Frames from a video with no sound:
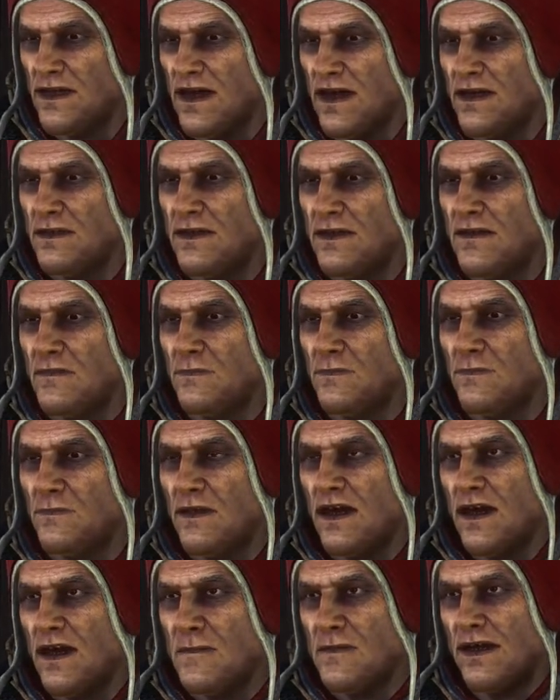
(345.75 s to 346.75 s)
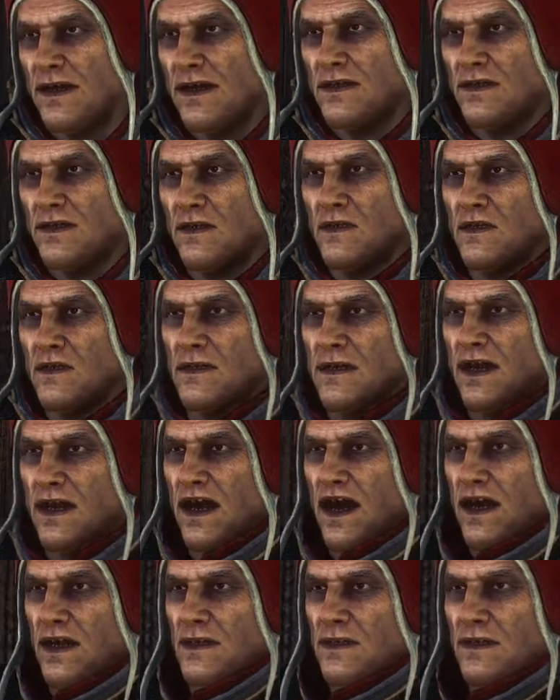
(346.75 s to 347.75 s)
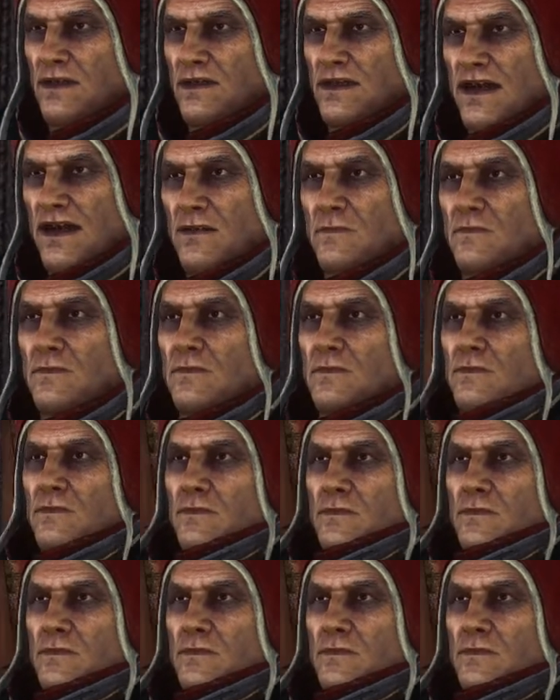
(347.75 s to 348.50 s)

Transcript: decisive, dominating. You're the conquering type.